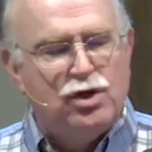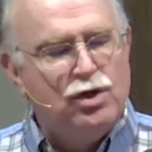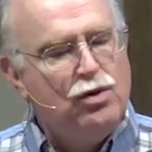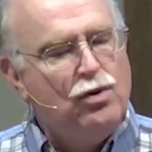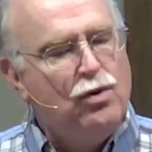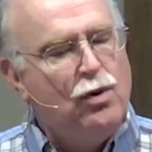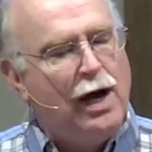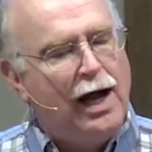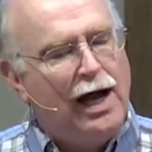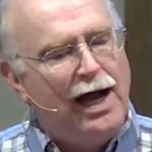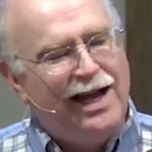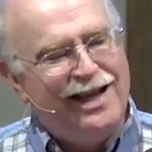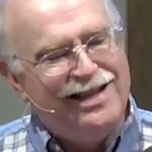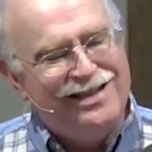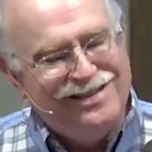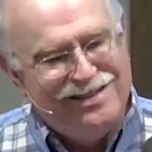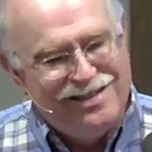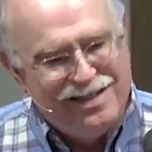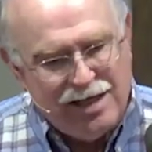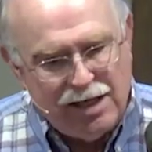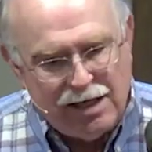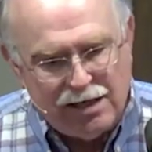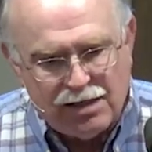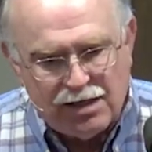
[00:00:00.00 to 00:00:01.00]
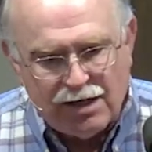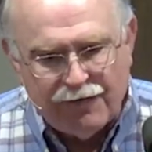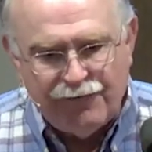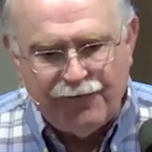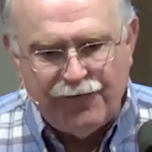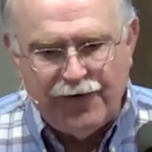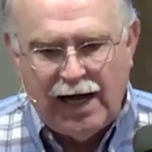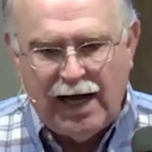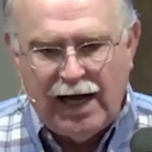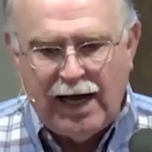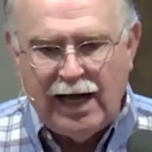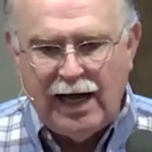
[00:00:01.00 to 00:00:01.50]
to
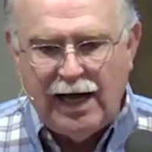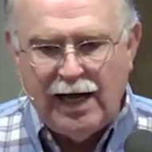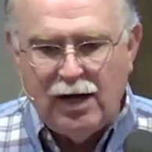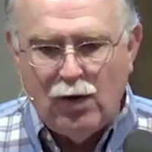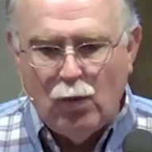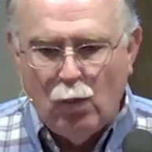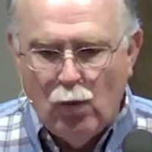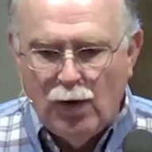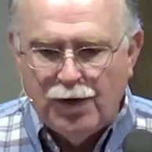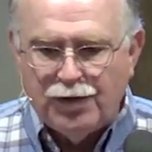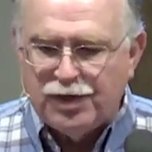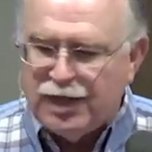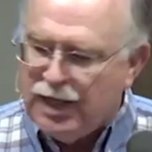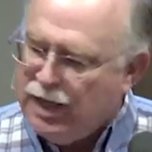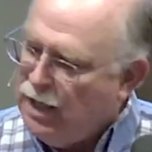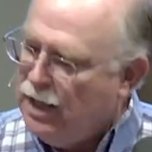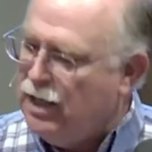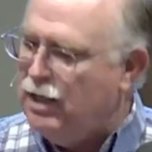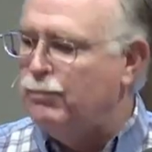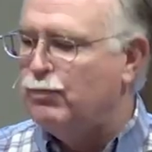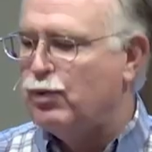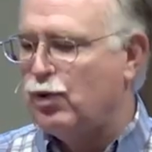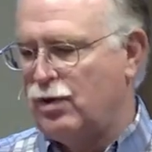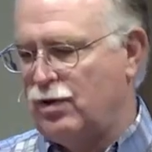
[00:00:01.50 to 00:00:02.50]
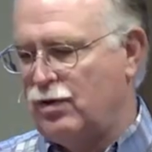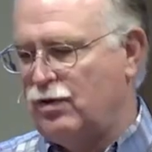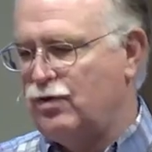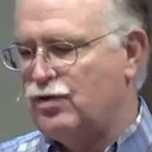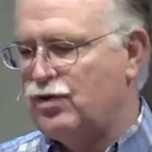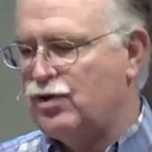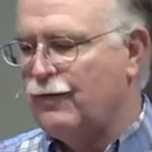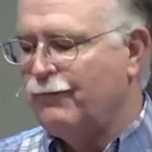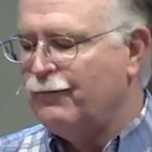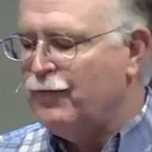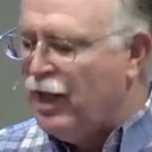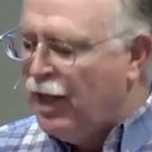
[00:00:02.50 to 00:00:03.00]
identify with the
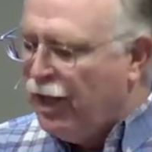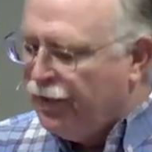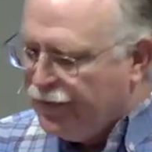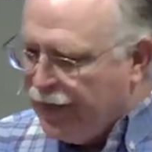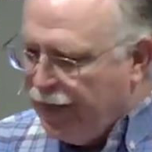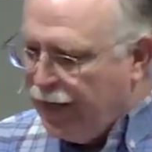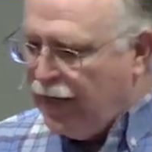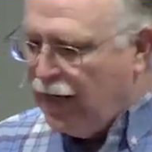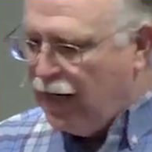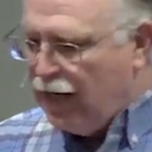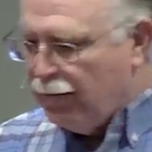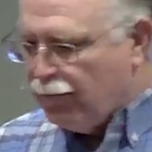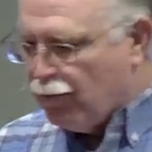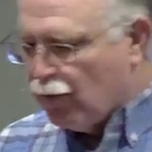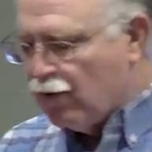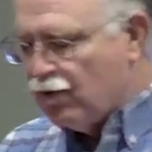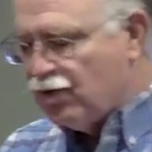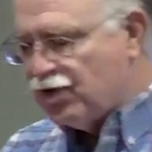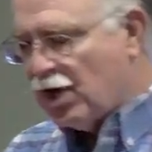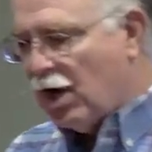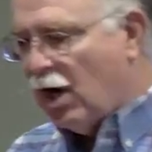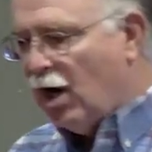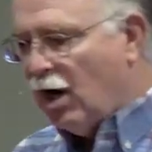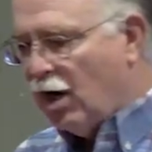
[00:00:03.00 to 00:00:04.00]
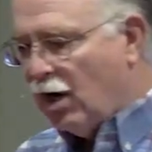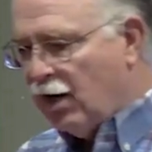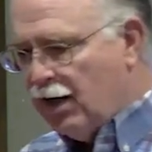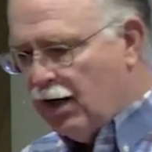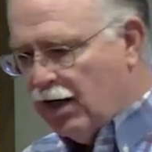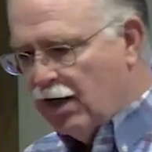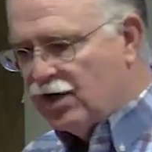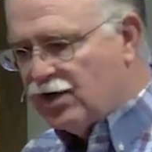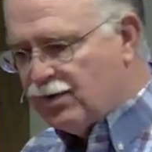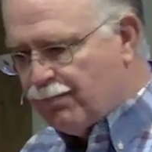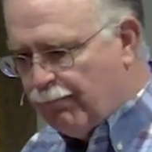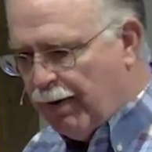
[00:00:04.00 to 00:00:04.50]
Hebrews. The Hebrews
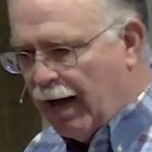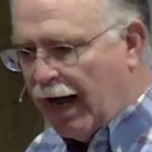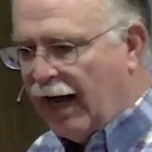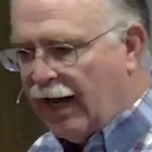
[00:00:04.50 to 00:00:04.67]
are his